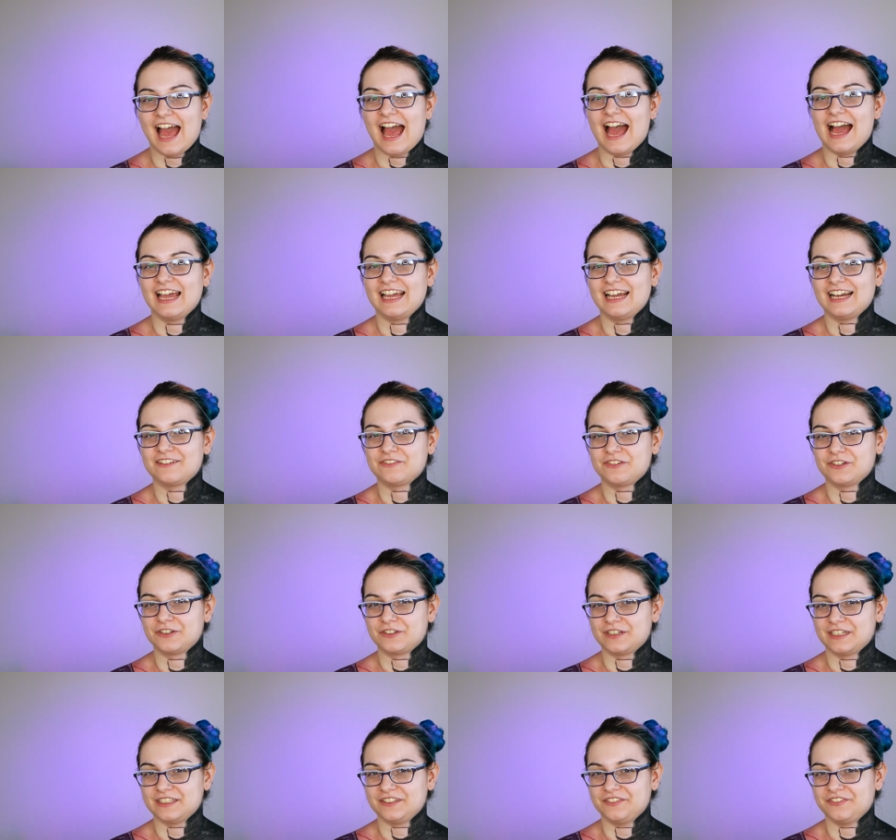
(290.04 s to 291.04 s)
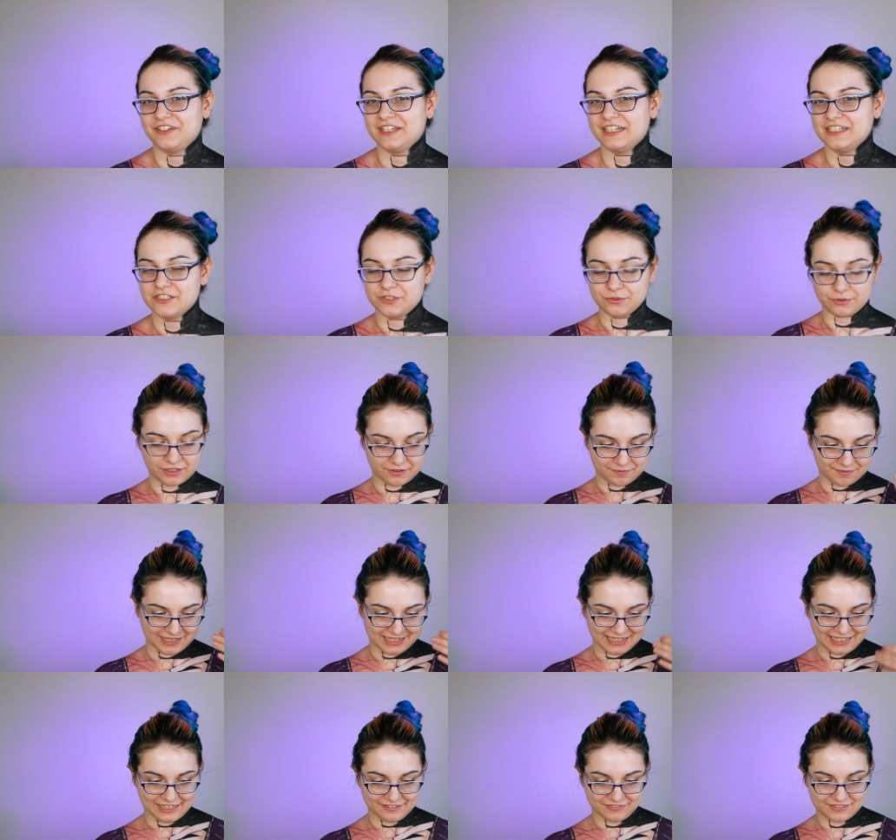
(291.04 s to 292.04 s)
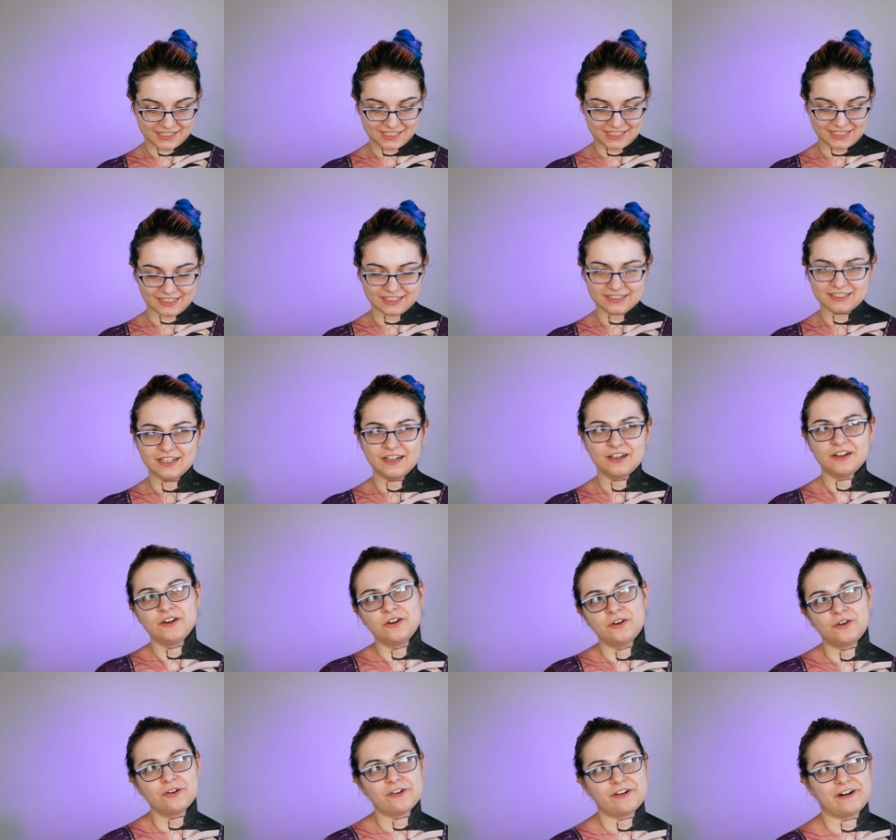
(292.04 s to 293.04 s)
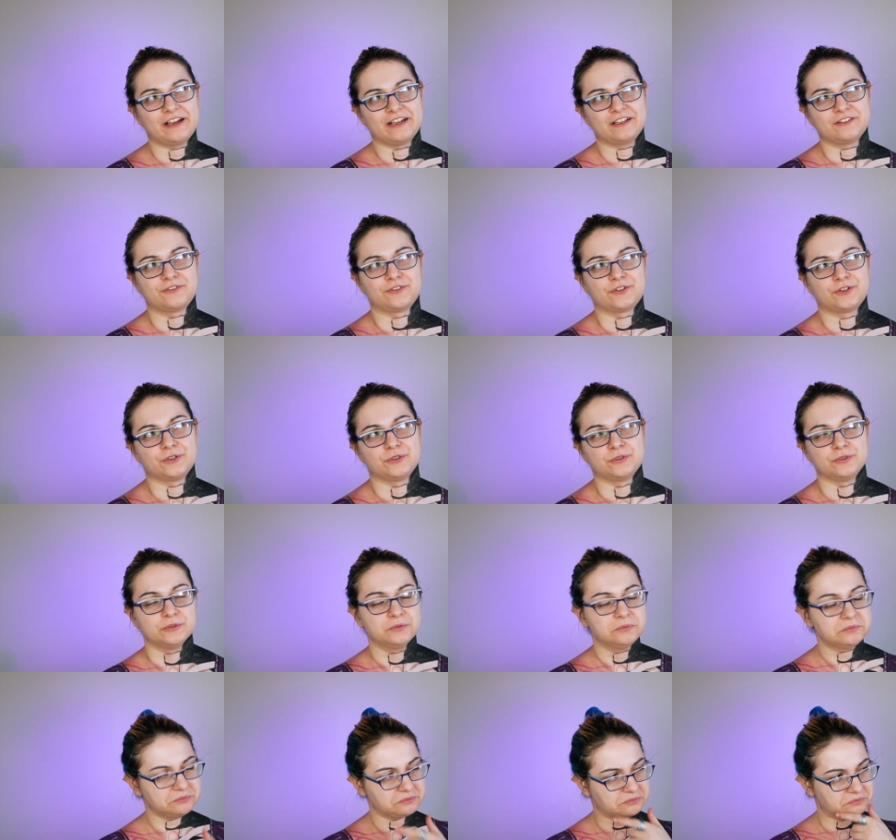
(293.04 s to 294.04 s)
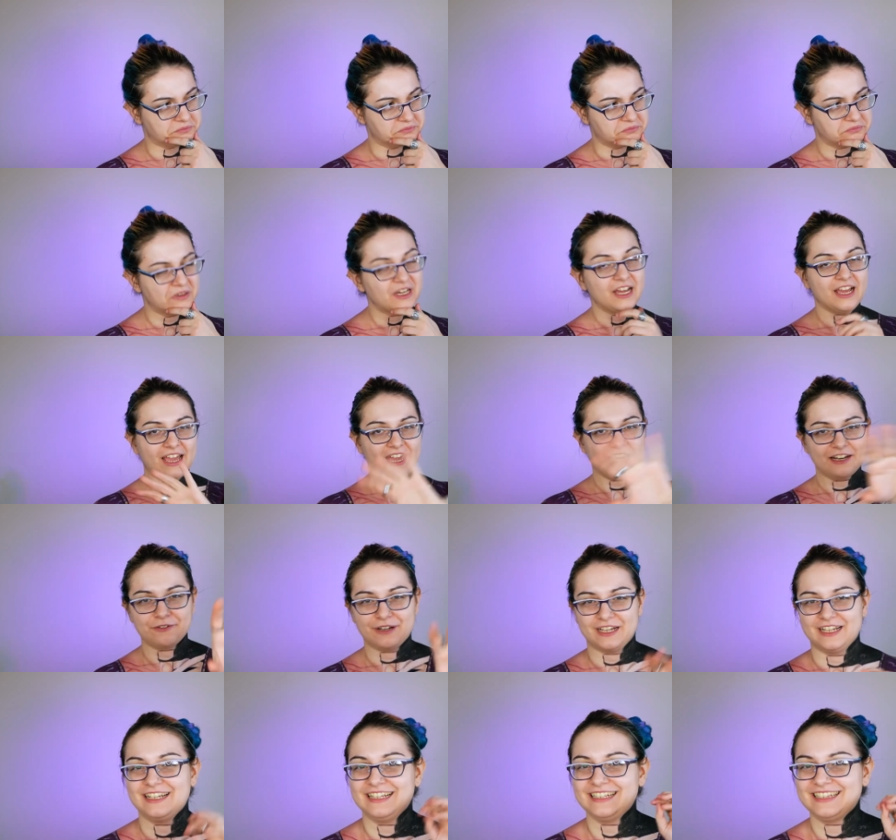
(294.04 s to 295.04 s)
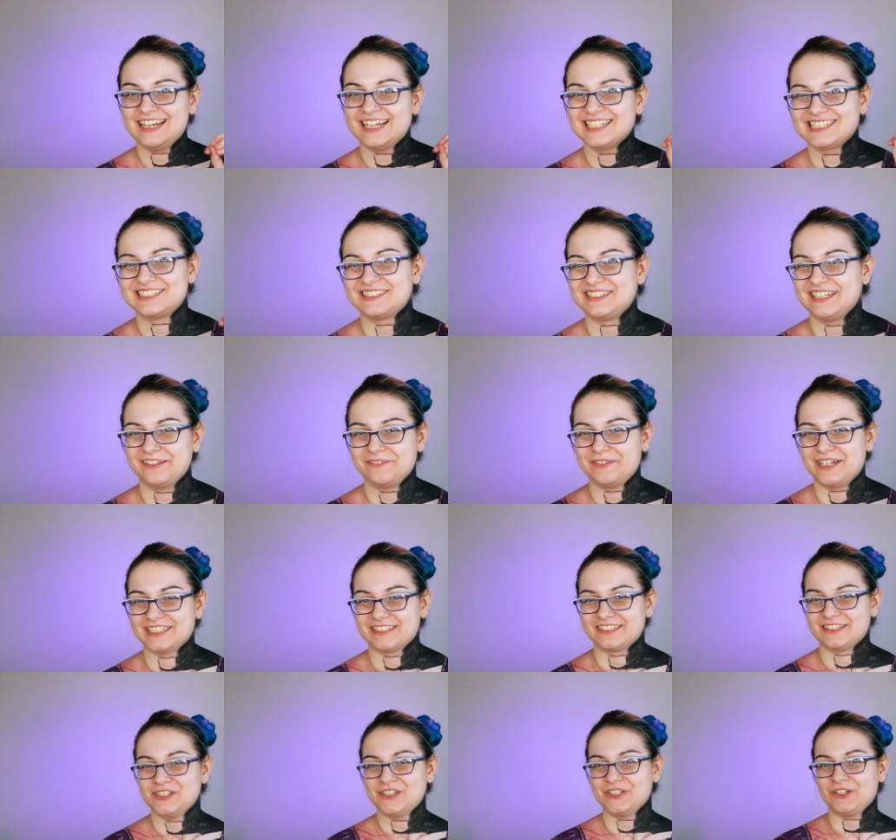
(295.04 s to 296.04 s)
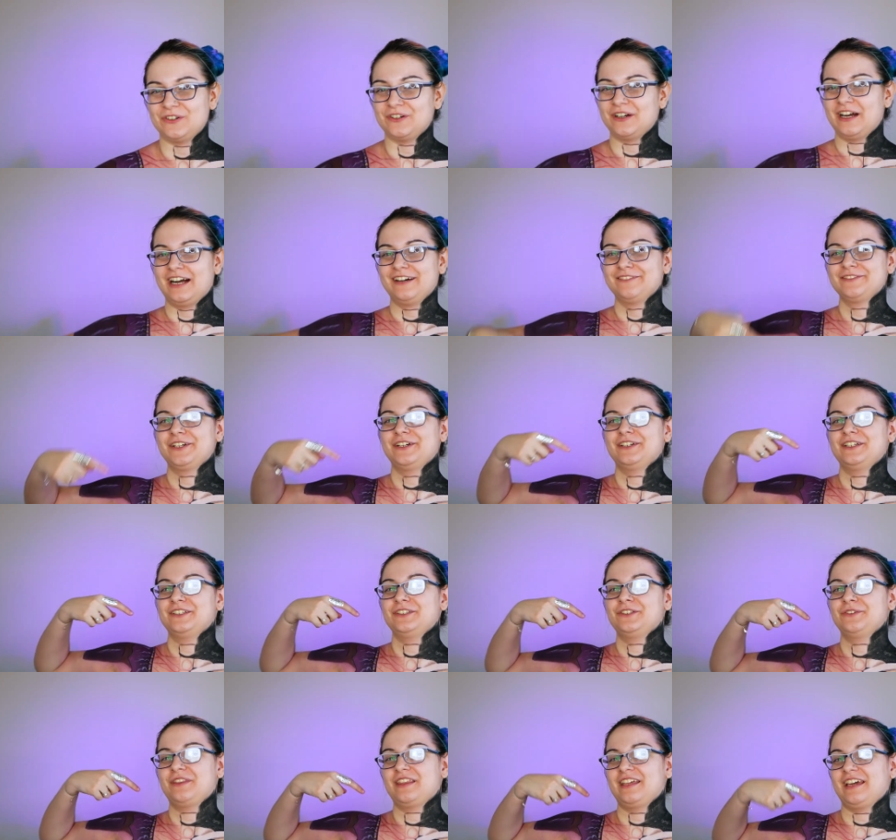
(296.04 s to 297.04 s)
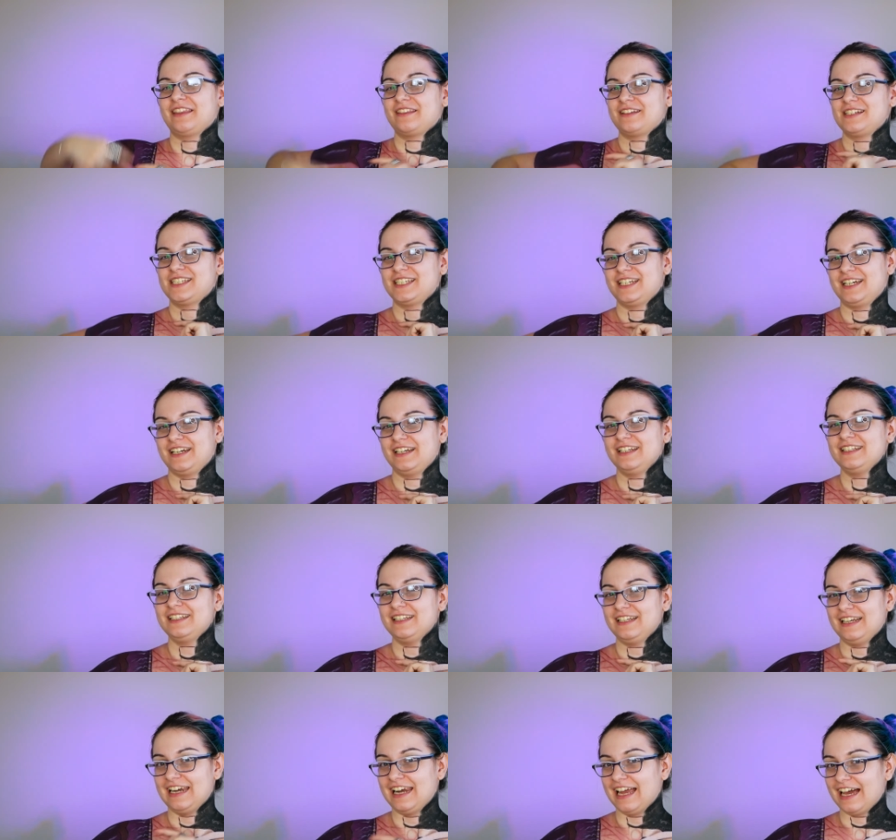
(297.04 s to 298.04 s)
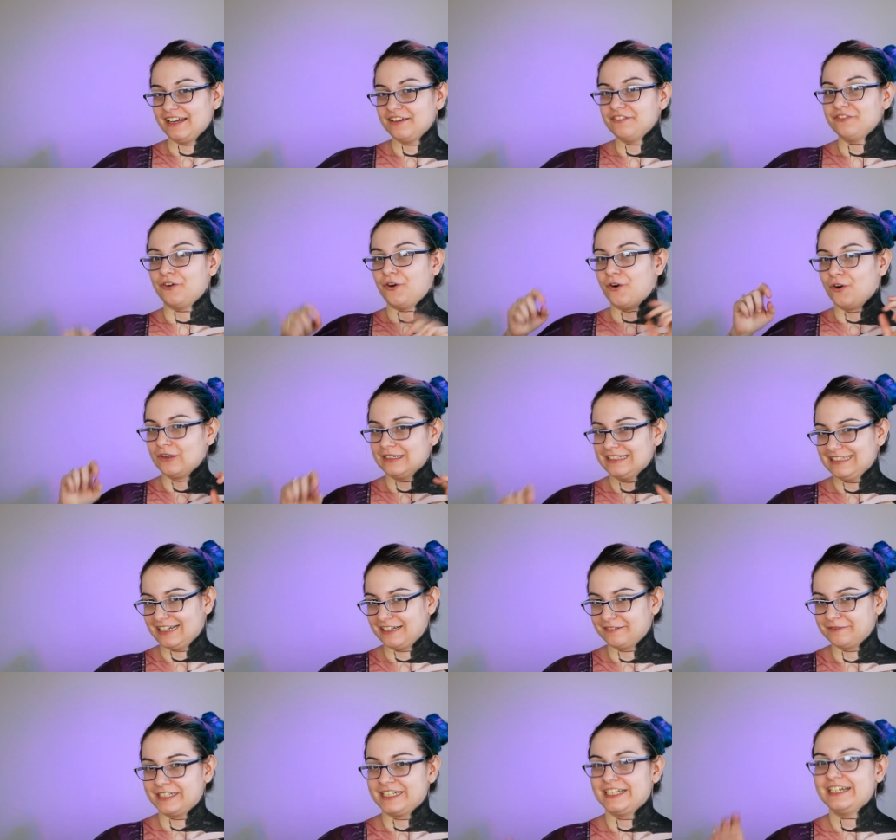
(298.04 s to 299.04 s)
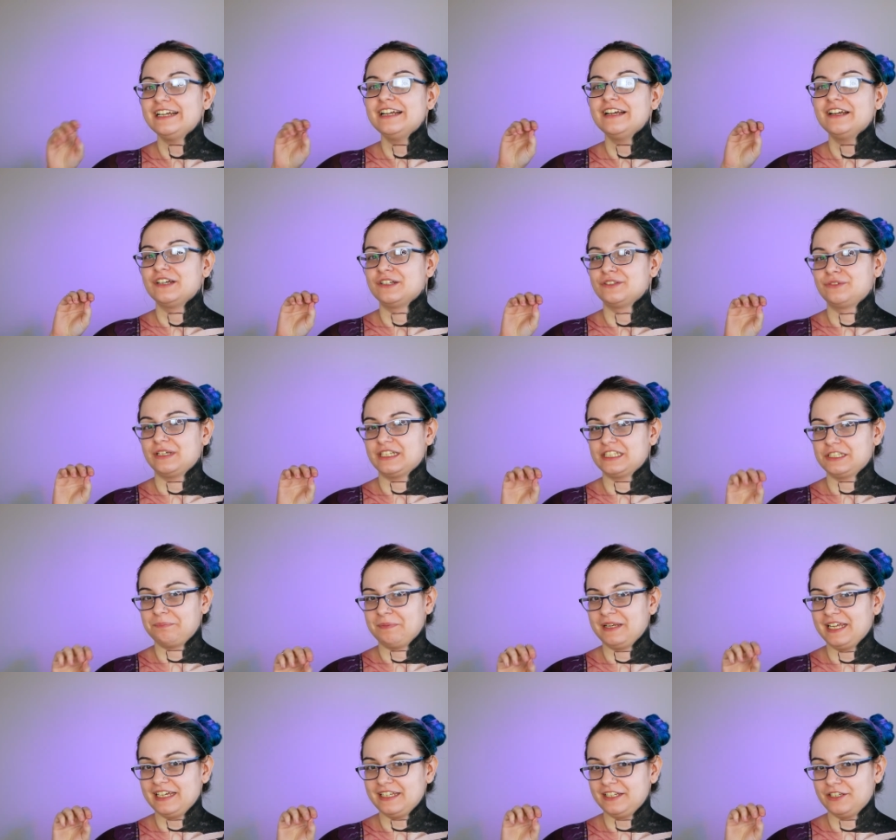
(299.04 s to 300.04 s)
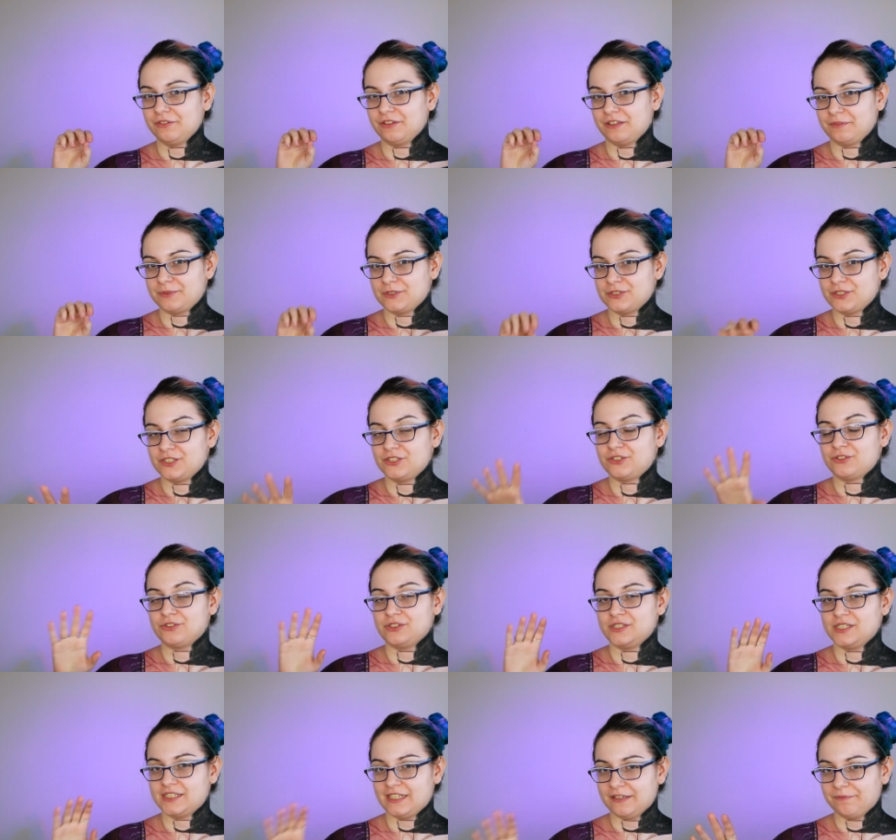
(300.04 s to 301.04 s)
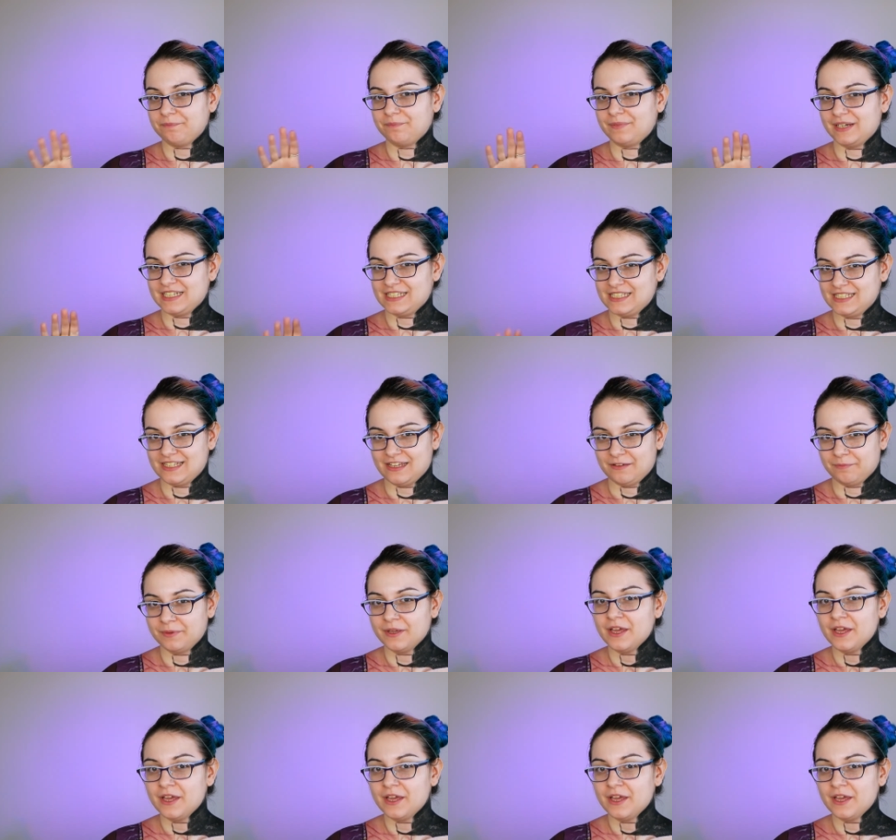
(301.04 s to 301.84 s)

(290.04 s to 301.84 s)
I have already finished with my left side. alright for you? Anyway, it doesn't really matter, so I'm gonna do the other side live on camera to explain you the procedure step by step.